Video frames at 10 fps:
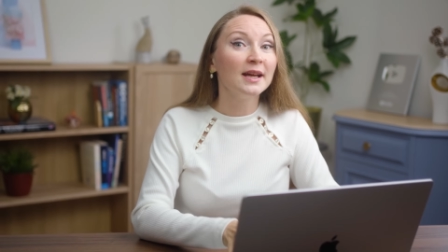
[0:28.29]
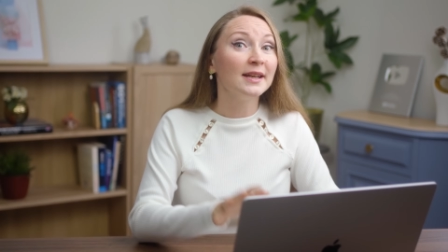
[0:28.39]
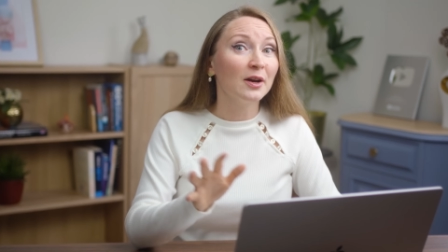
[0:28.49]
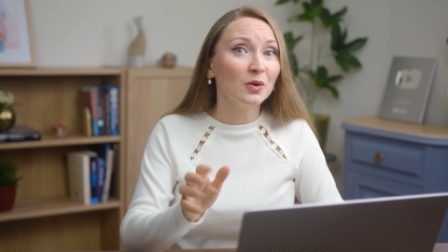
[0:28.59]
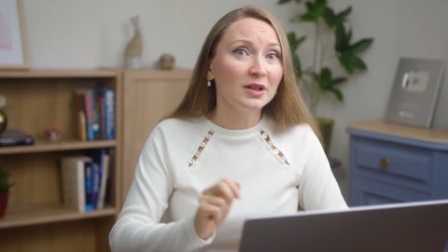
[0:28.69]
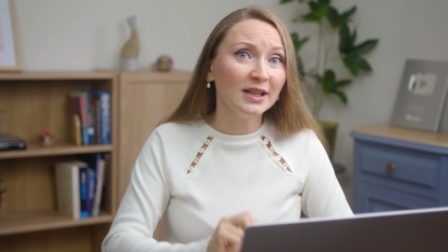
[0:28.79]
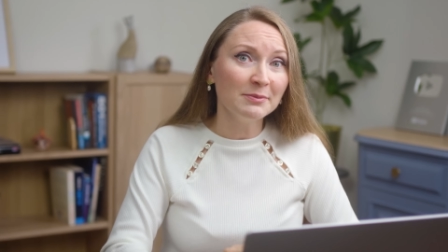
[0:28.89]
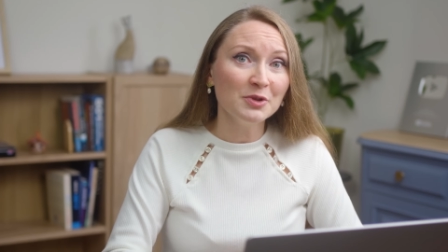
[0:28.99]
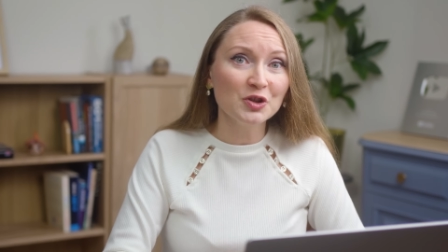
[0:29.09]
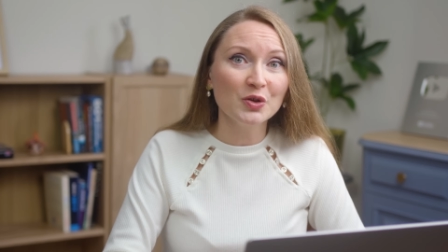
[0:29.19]
Now, let
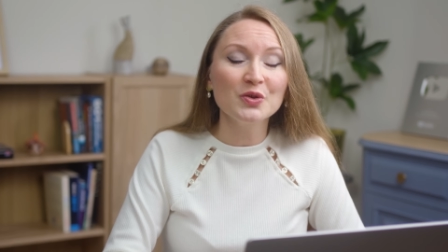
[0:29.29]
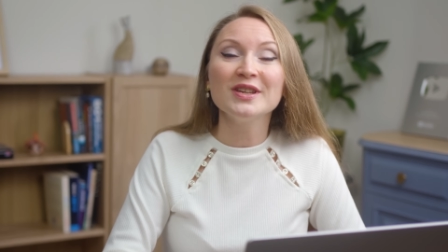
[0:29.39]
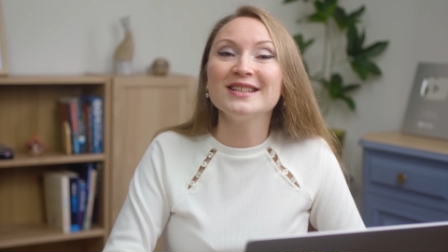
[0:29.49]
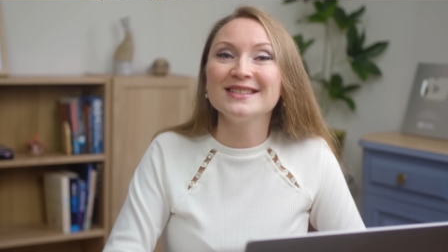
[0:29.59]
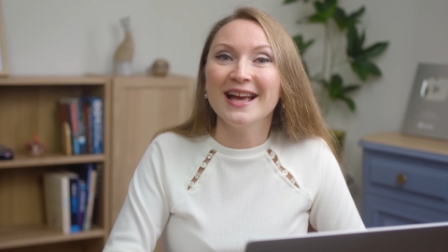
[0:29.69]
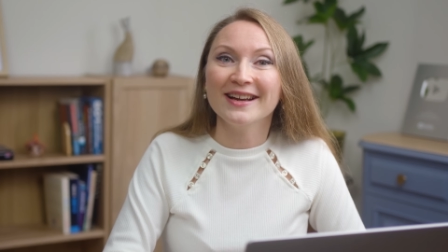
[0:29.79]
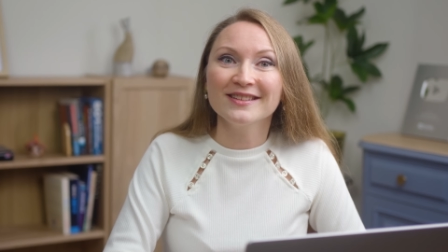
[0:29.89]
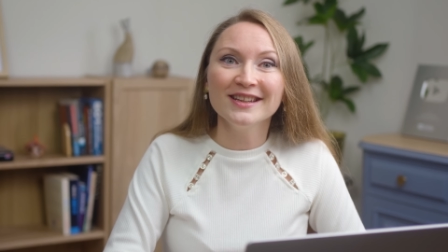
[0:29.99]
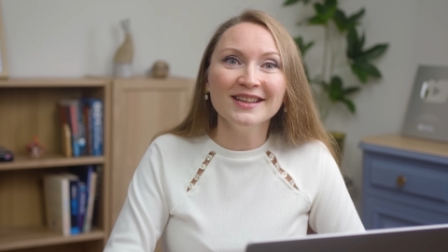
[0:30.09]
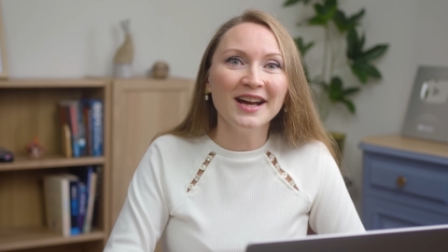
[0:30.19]
me show you
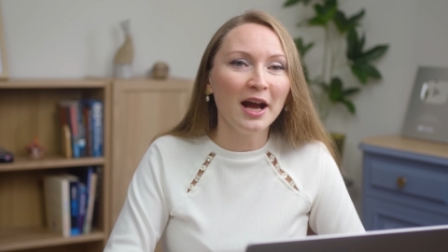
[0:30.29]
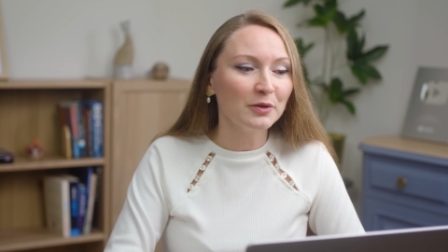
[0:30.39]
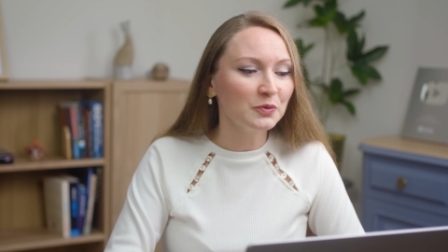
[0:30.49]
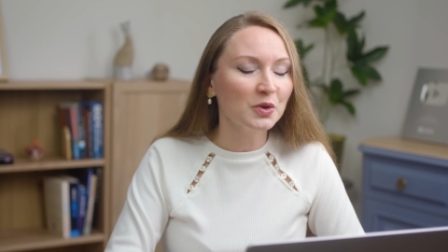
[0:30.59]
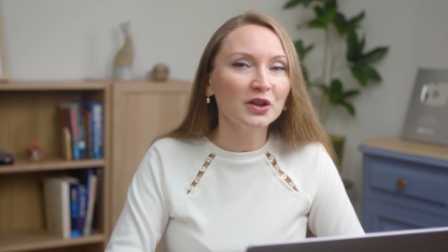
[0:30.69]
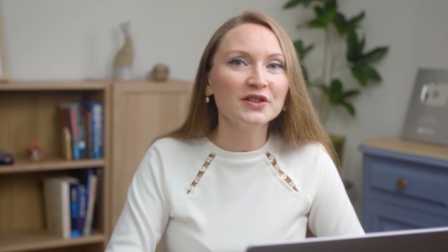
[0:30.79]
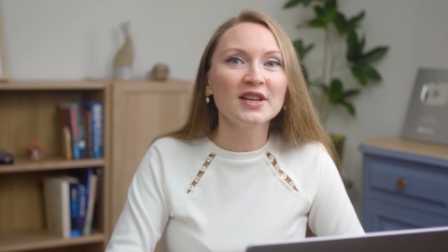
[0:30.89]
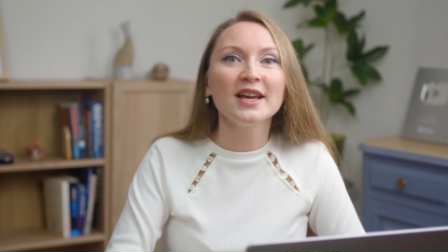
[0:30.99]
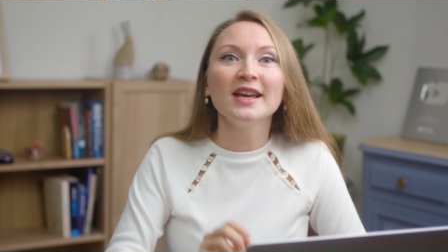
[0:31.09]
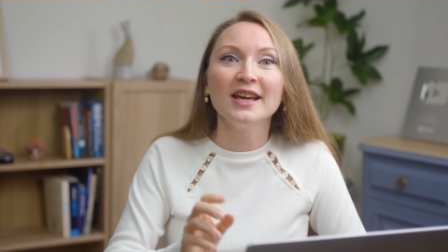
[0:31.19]
exactly how it works
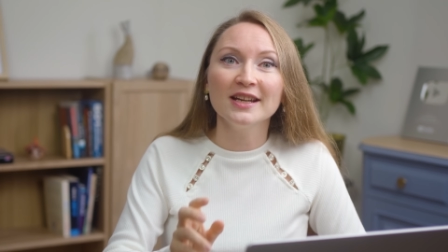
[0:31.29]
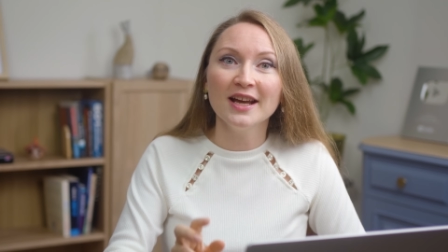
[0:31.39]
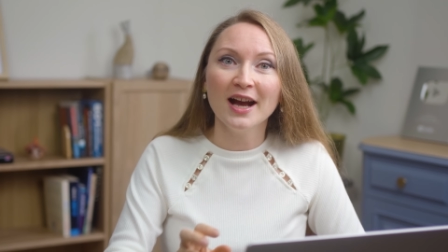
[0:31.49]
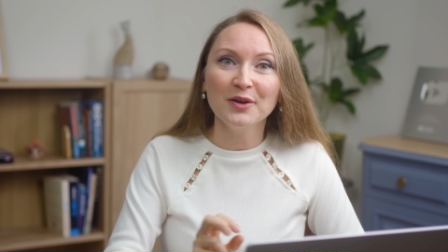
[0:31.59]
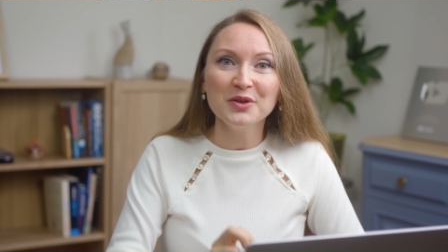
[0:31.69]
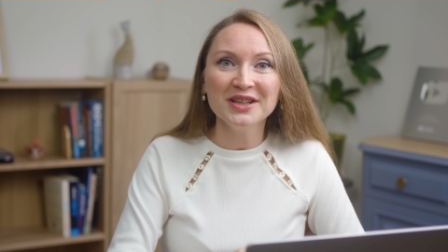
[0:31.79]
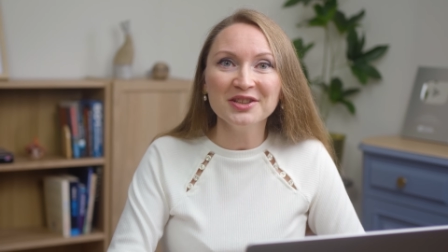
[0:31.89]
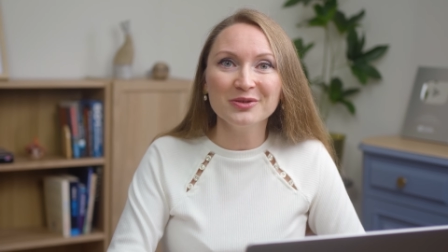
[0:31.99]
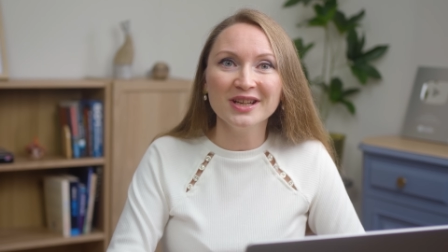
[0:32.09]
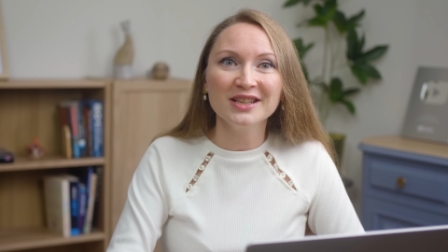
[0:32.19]
and how you can
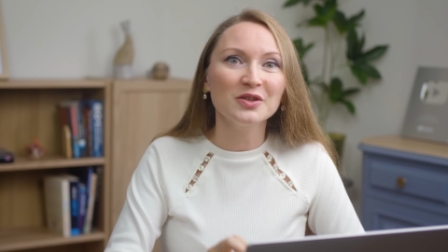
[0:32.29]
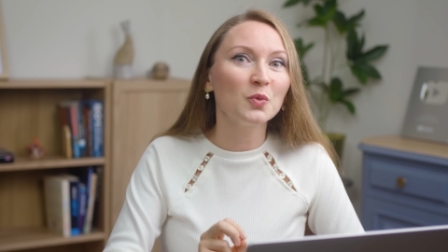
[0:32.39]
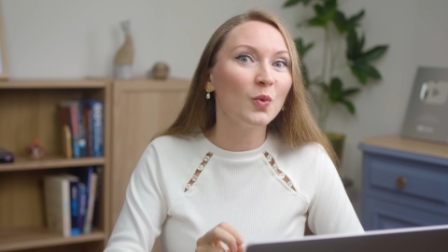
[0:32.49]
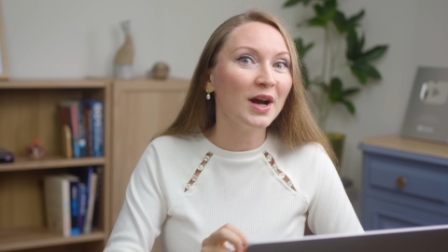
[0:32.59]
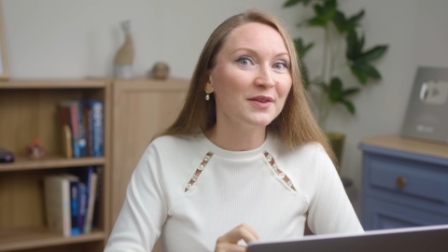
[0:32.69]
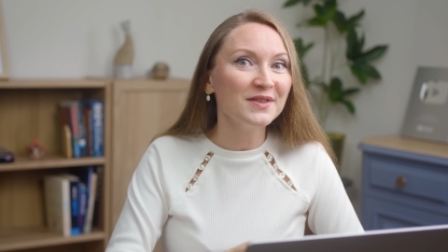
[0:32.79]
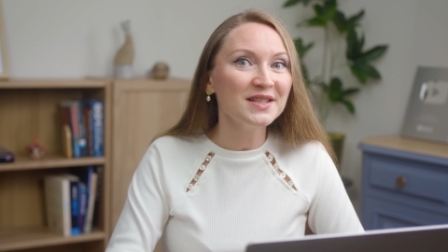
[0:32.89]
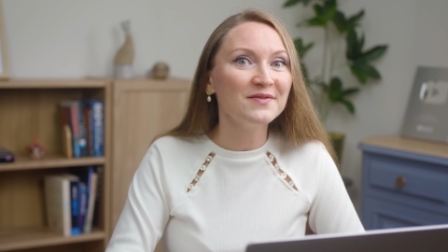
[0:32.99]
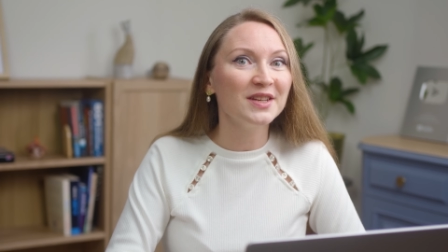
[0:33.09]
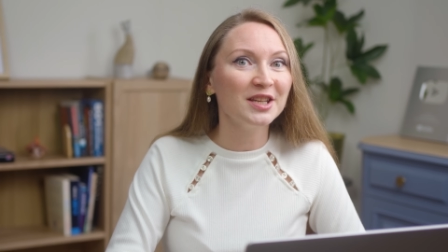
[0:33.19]
create one of
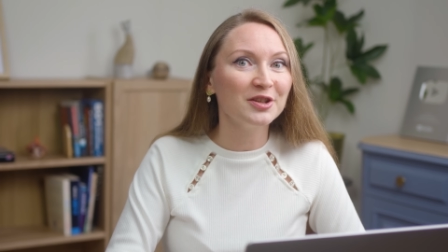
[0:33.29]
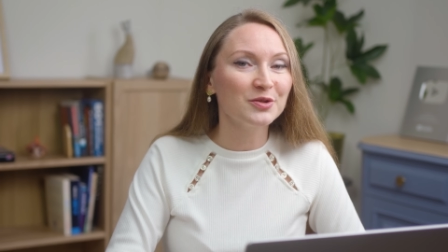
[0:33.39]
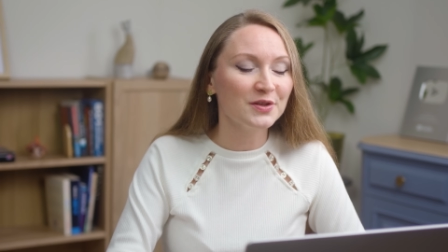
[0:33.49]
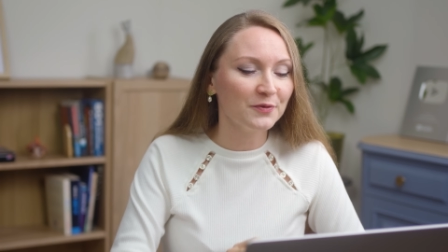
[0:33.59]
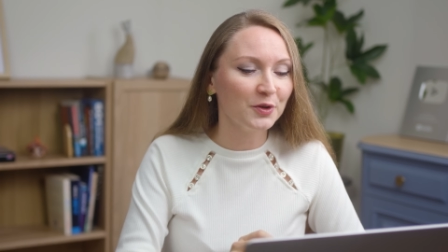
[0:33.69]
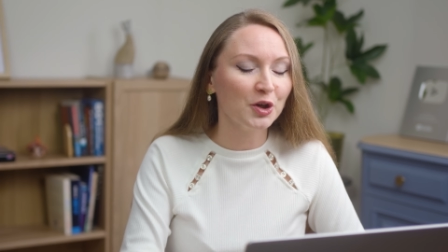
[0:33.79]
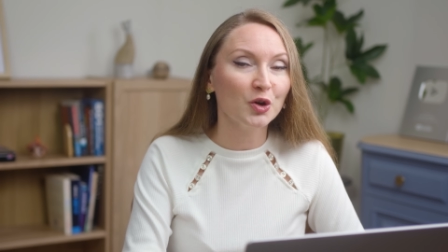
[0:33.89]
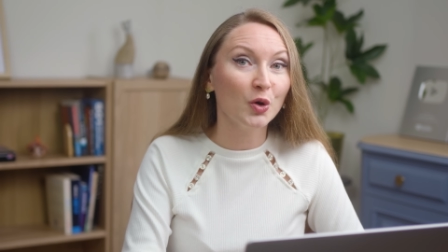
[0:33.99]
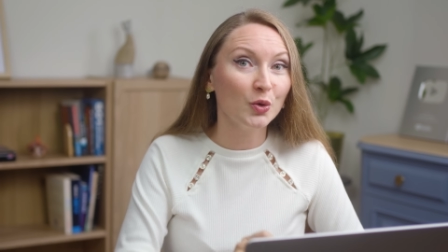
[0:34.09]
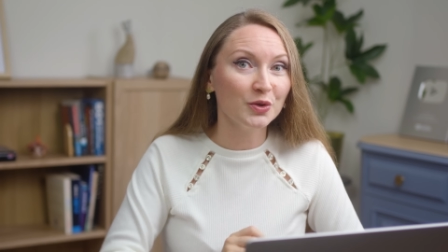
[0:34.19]
these videos for your
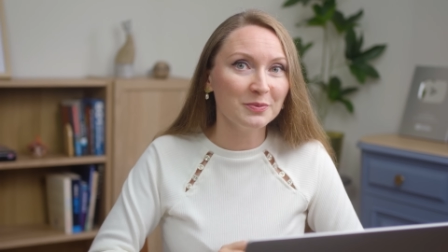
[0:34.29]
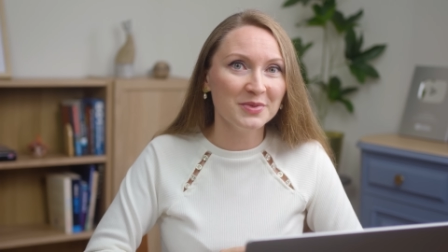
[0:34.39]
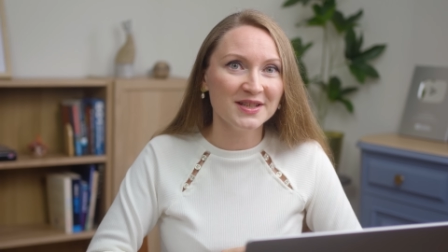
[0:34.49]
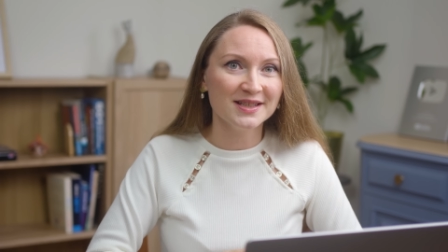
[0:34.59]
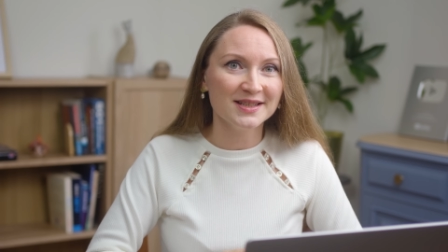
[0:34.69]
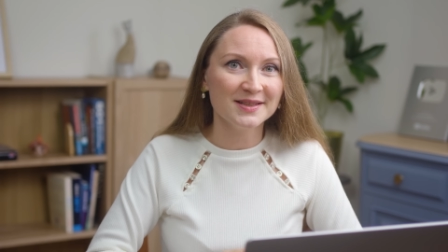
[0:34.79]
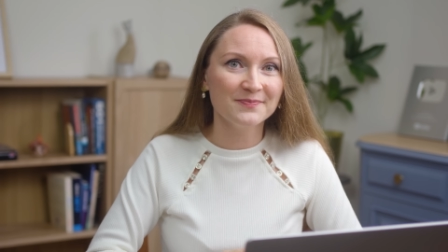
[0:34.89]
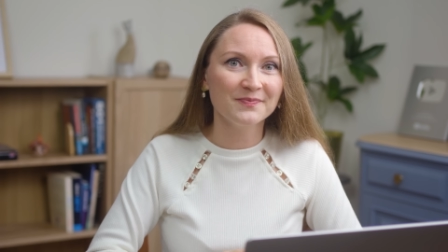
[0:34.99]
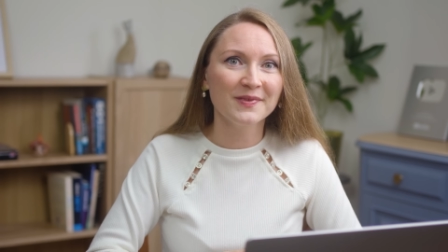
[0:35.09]
own business.